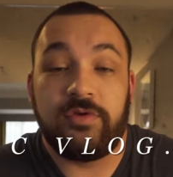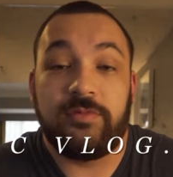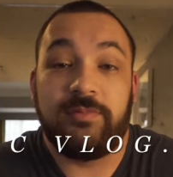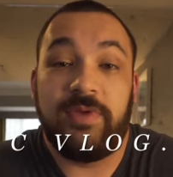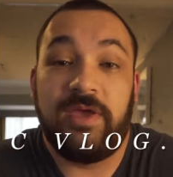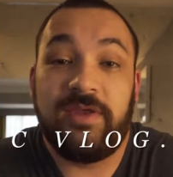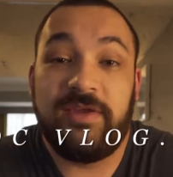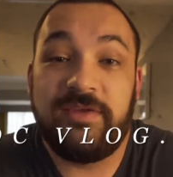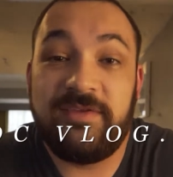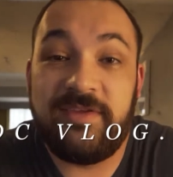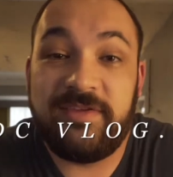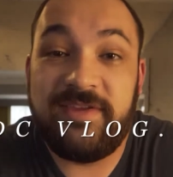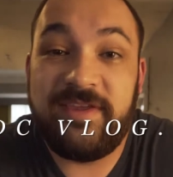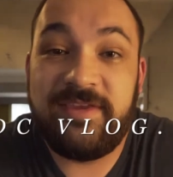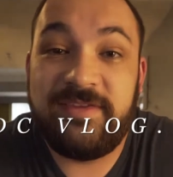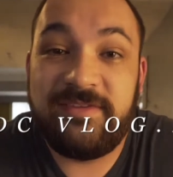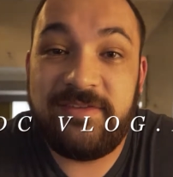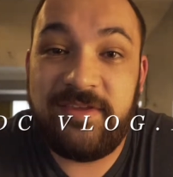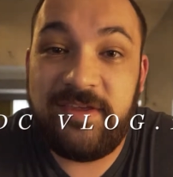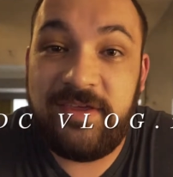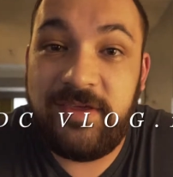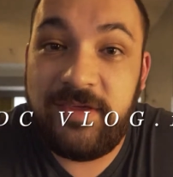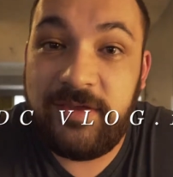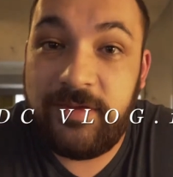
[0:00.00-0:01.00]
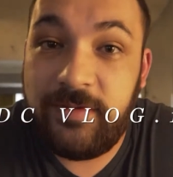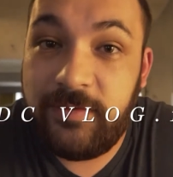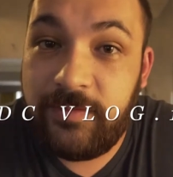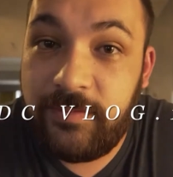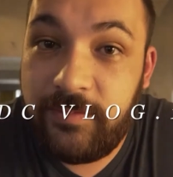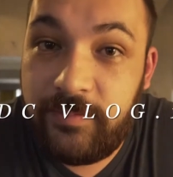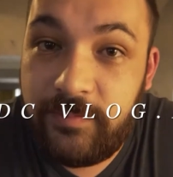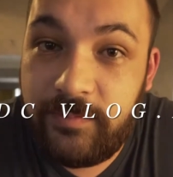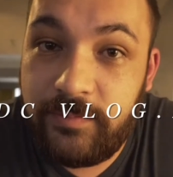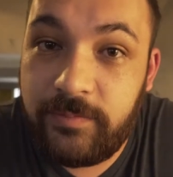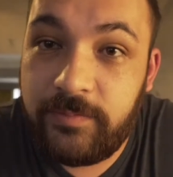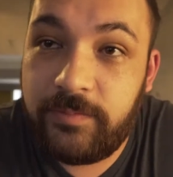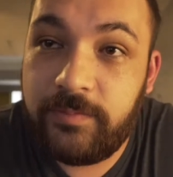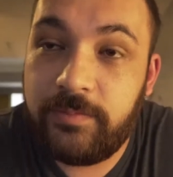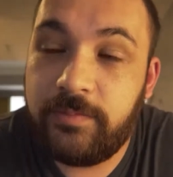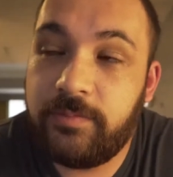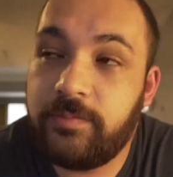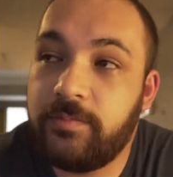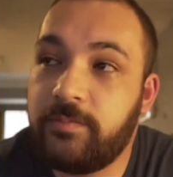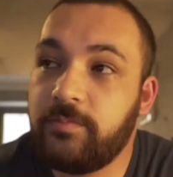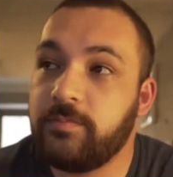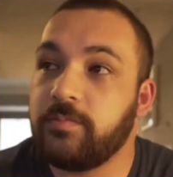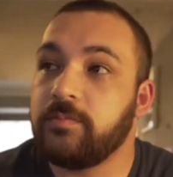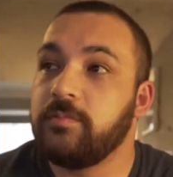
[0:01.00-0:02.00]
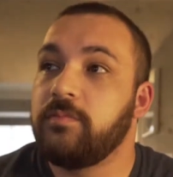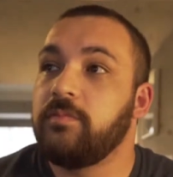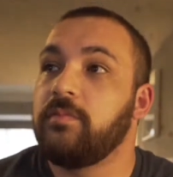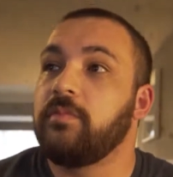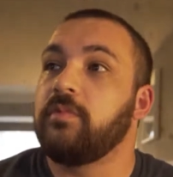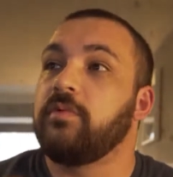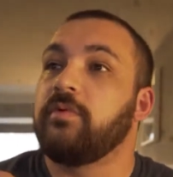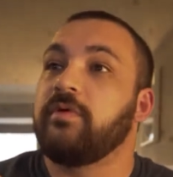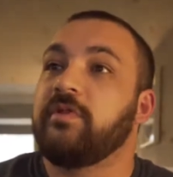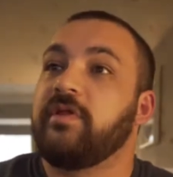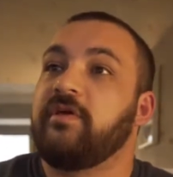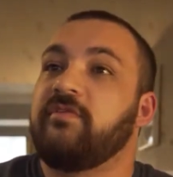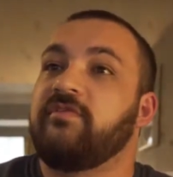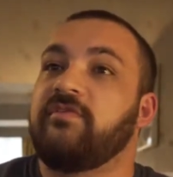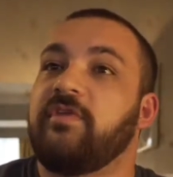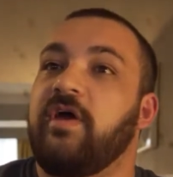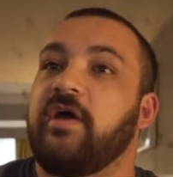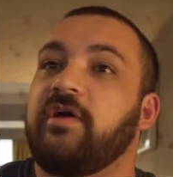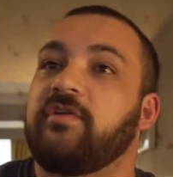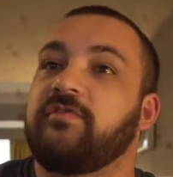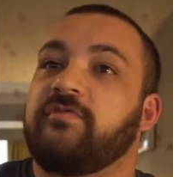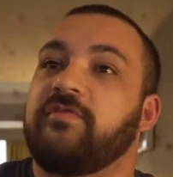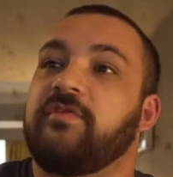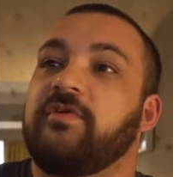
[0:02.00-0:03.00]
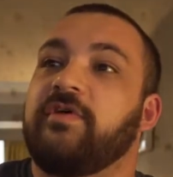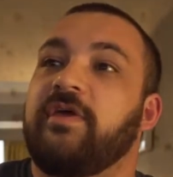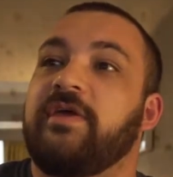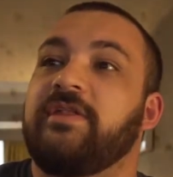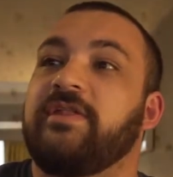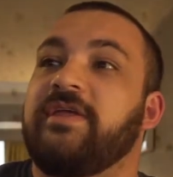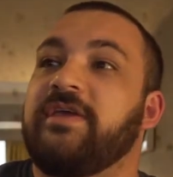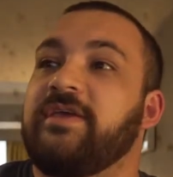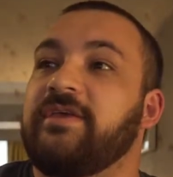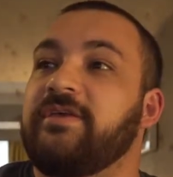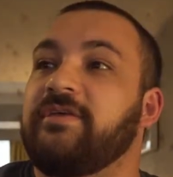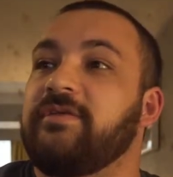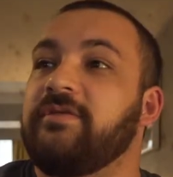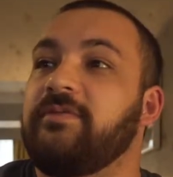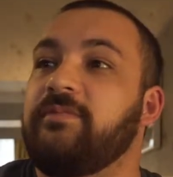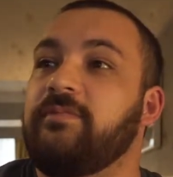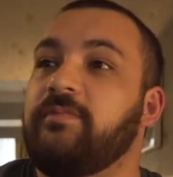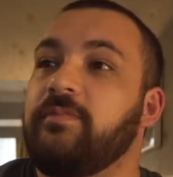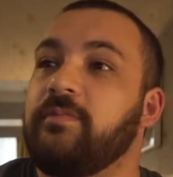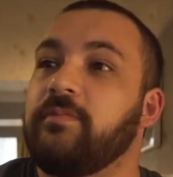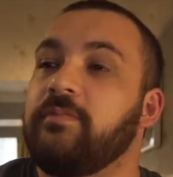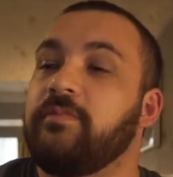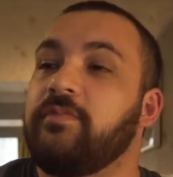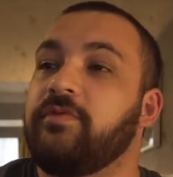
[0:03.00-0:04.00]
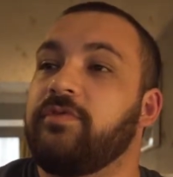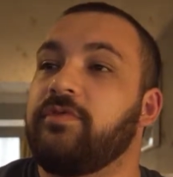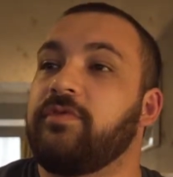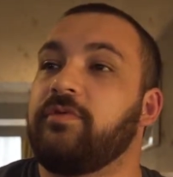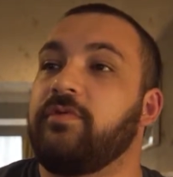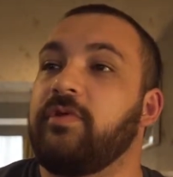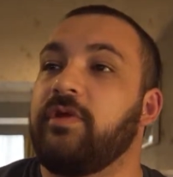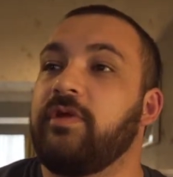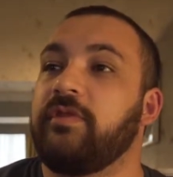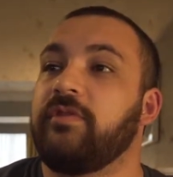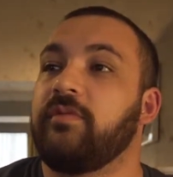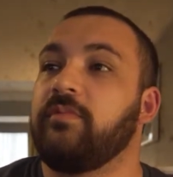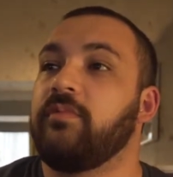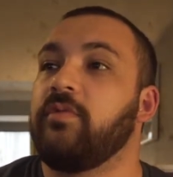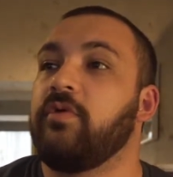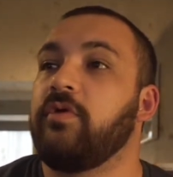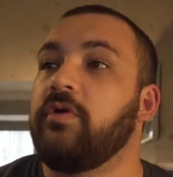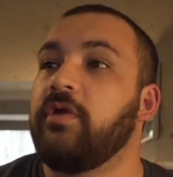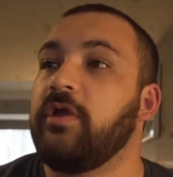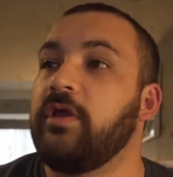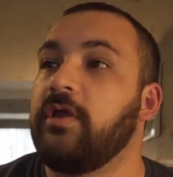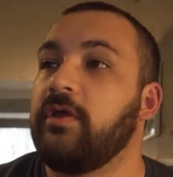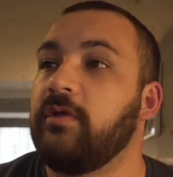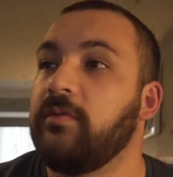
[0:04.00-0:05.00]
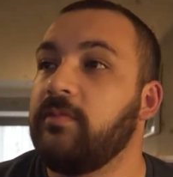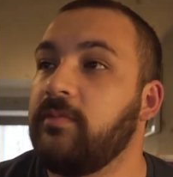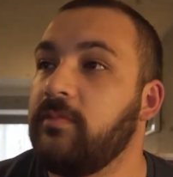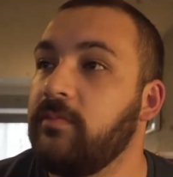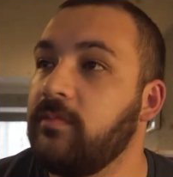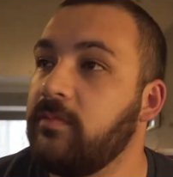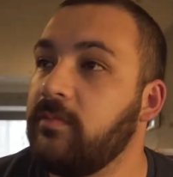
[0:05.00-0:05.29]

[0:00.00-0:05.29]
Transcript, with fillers: So we made it to DC. We left Knoxville at like 3 in the morning.